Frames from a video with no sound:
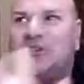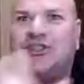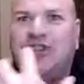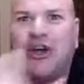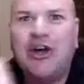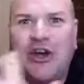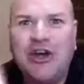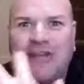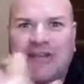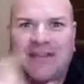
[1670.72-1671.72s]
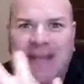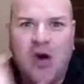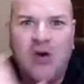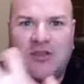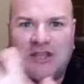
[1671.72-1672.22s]
good to
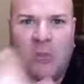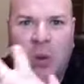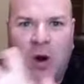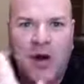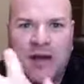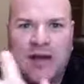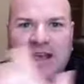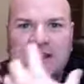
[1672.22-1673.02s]
tell someone